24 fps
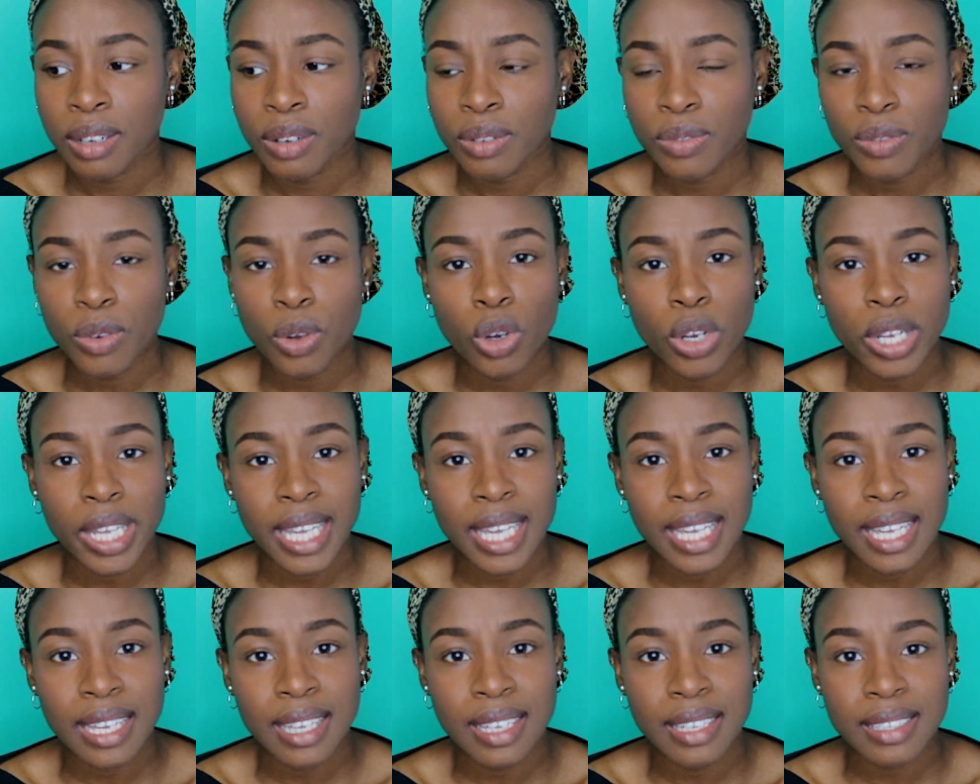4
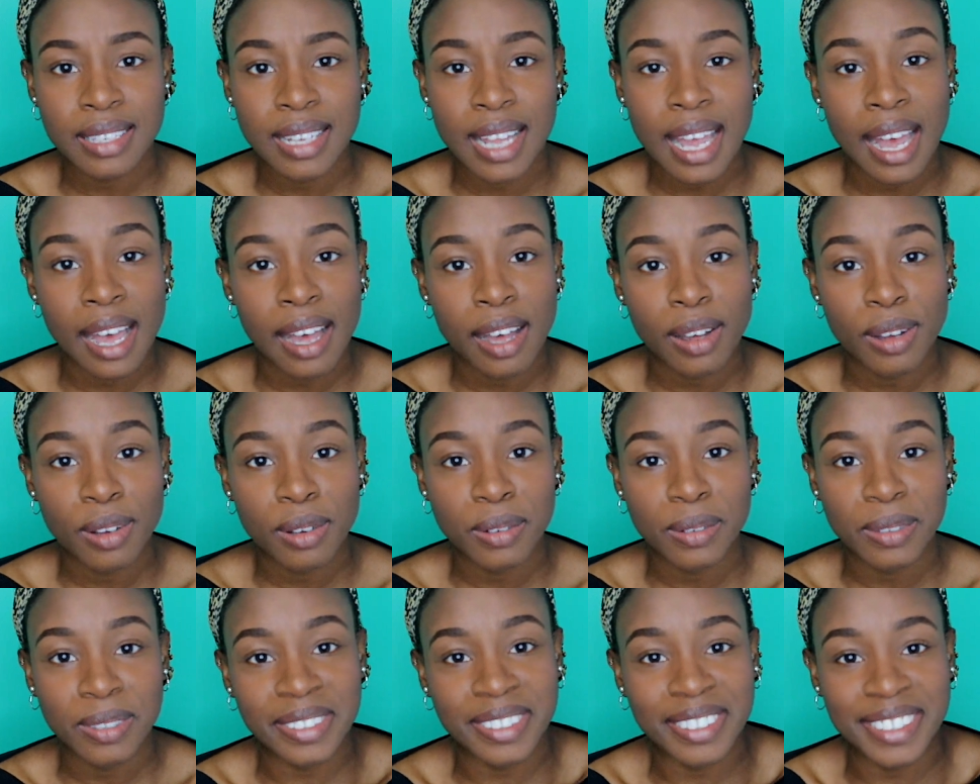years now.
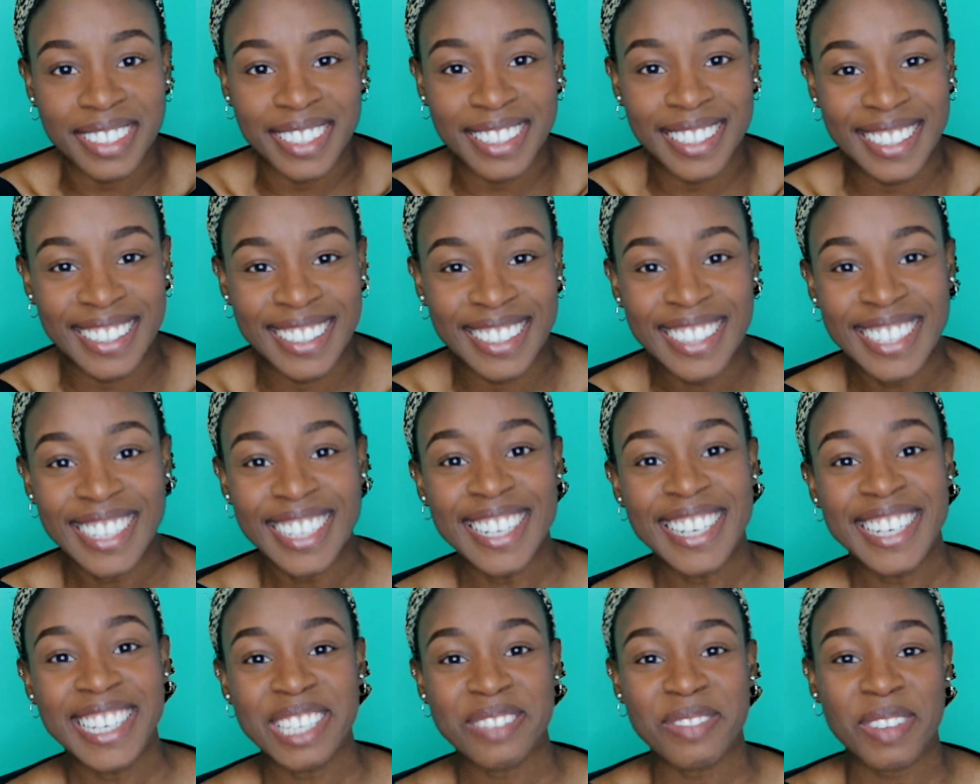
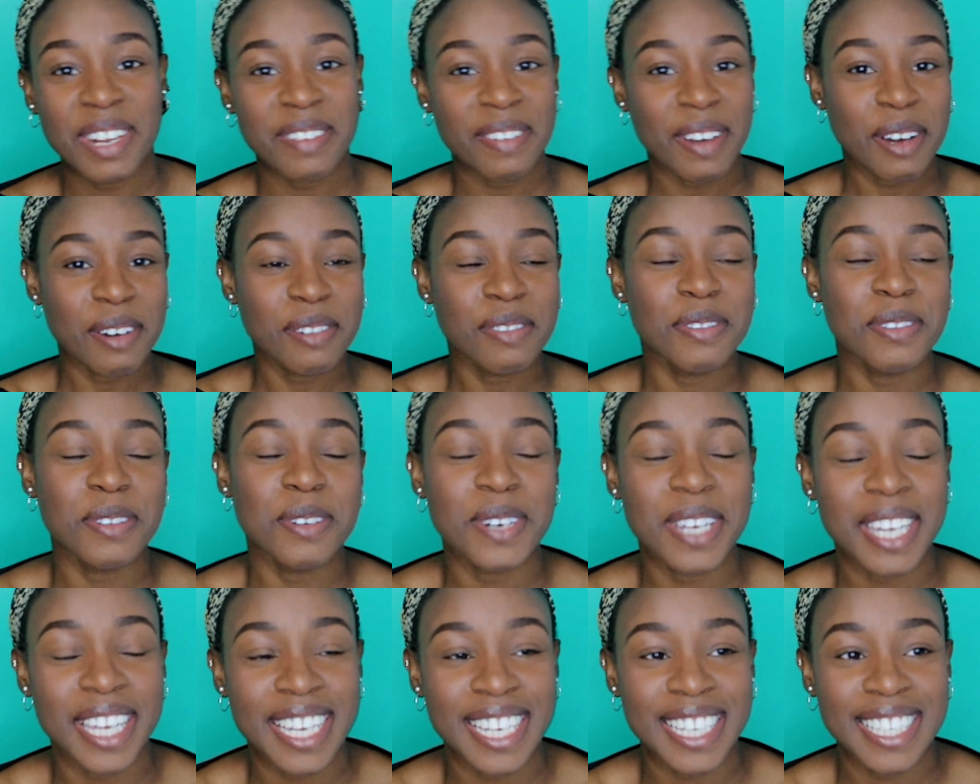It's been about 4
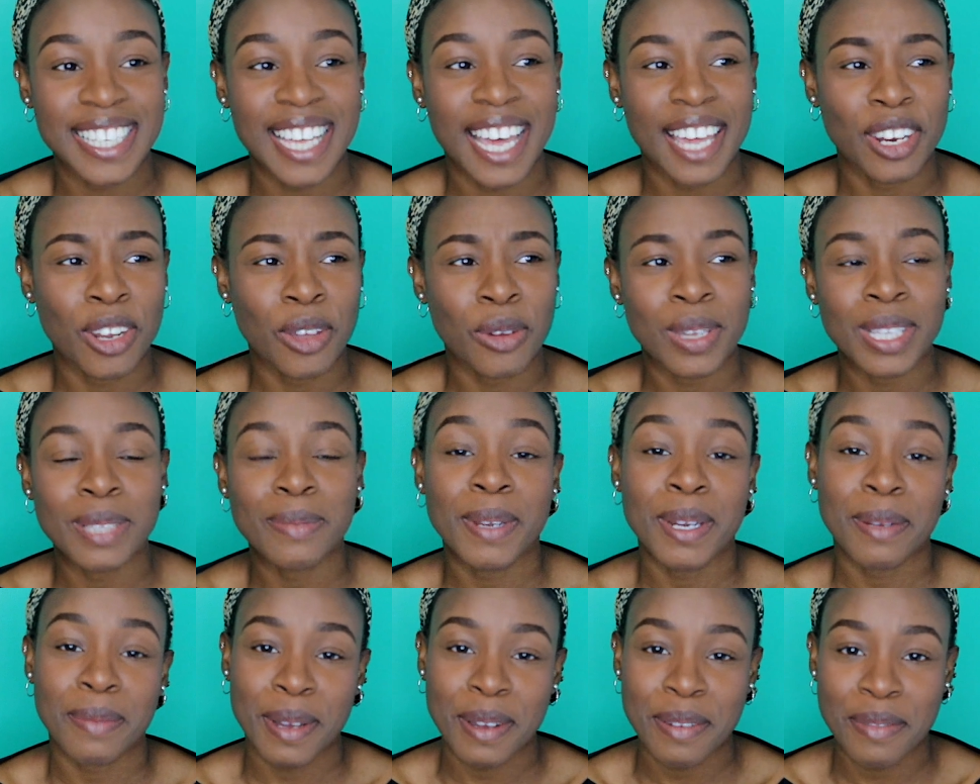years. No, it's been
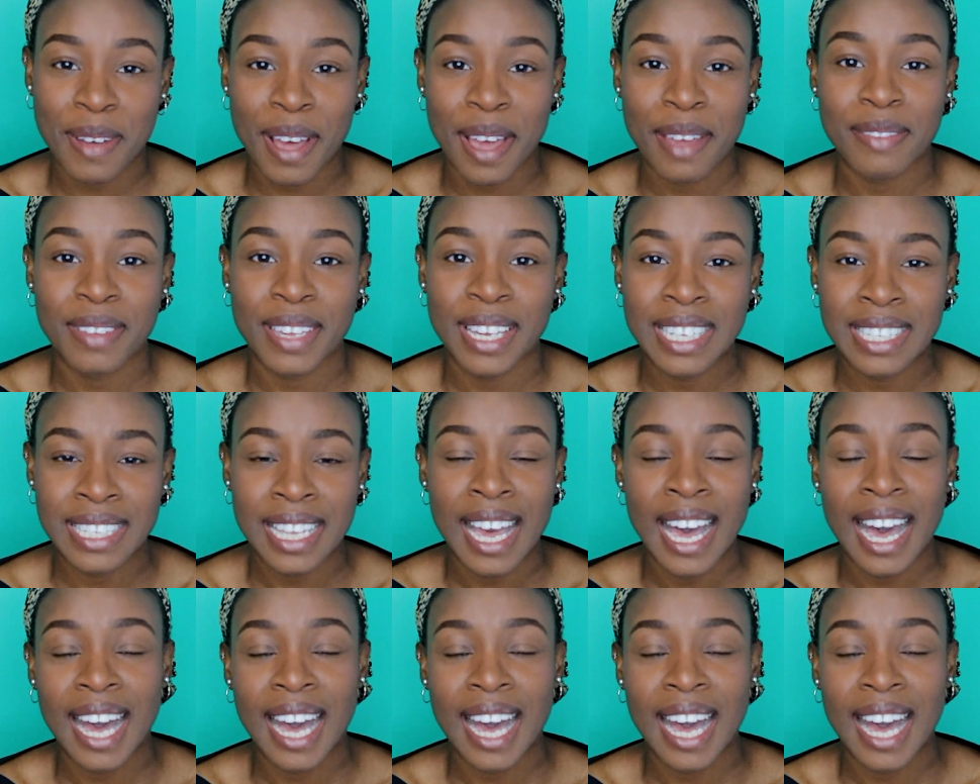about 5 years.